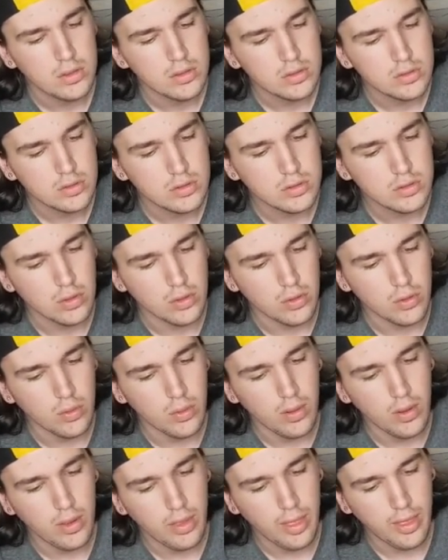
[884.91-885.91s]

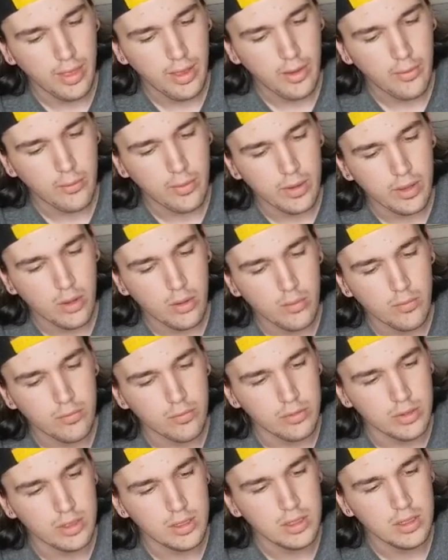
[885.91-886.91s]
So that way,
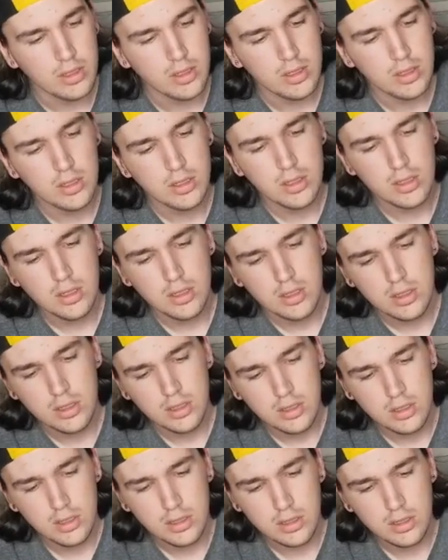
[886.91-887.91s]
hopefully,
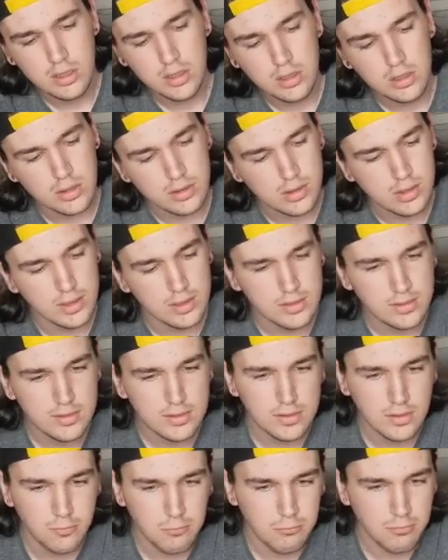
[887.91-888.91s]
this
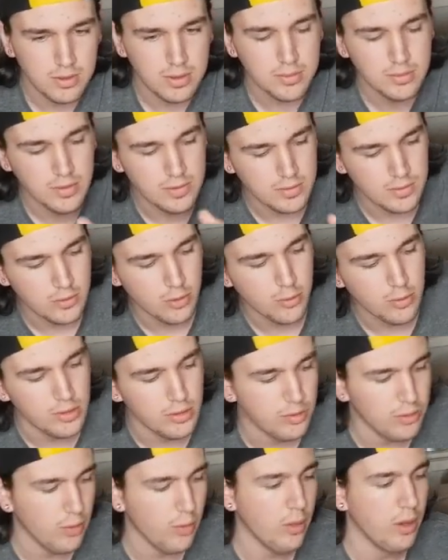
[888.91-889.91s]
rim doesn't go below
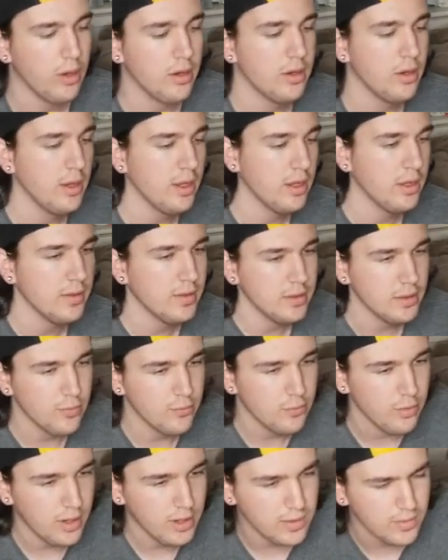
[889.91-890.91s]
the water, and then your
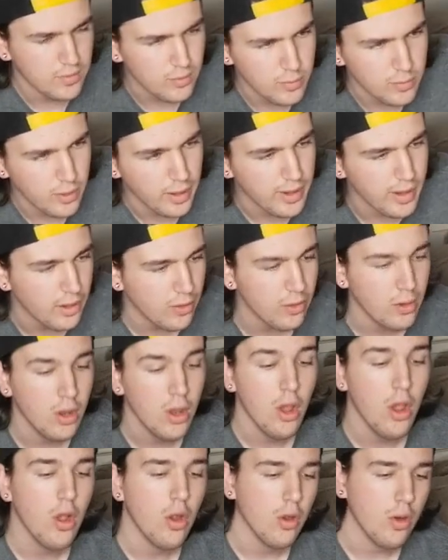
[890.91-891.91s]
fry can swim right out,
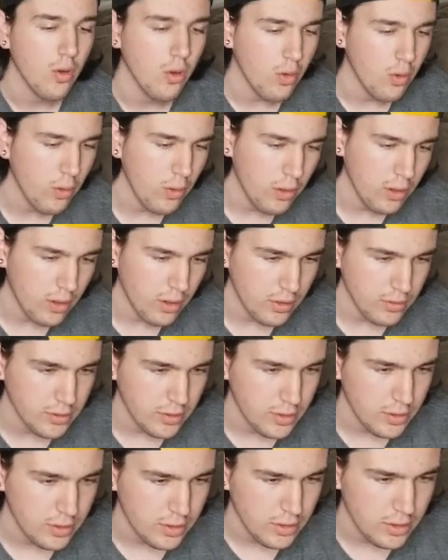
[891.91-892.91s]
or
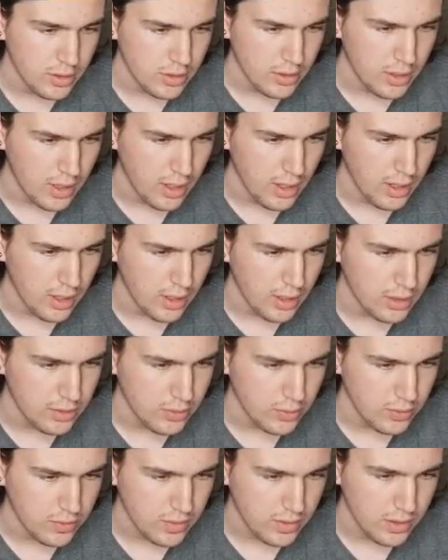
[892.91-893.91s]
other
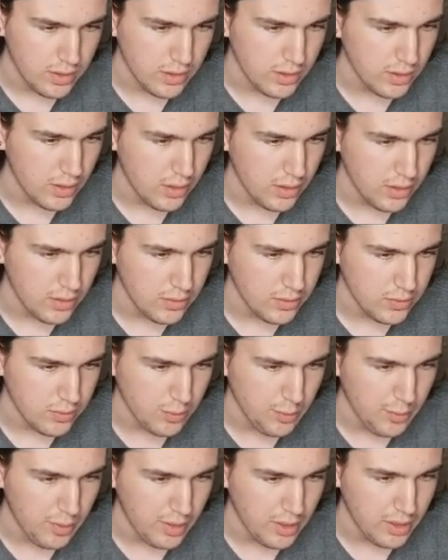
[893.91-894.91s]
adults can swim
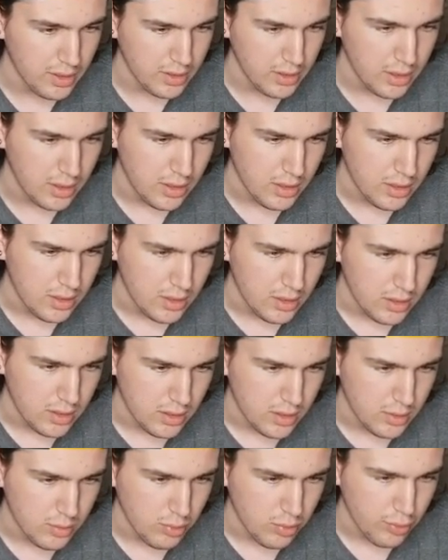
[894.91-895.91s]
right in.
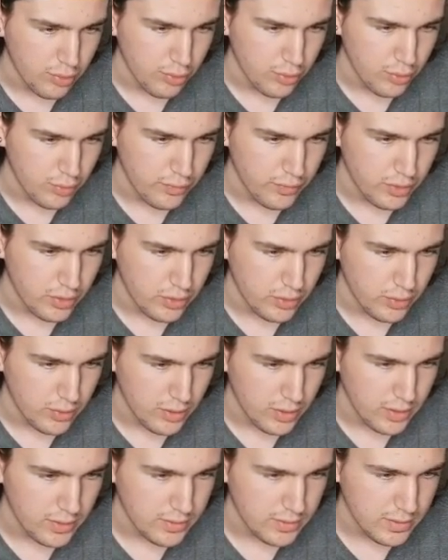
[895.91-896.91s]
Improved
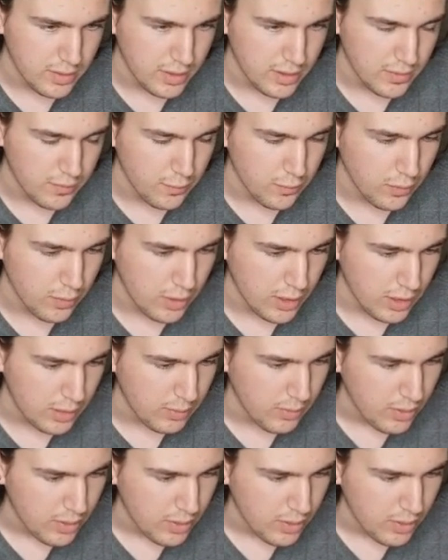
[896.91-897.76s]
utilized net and frame.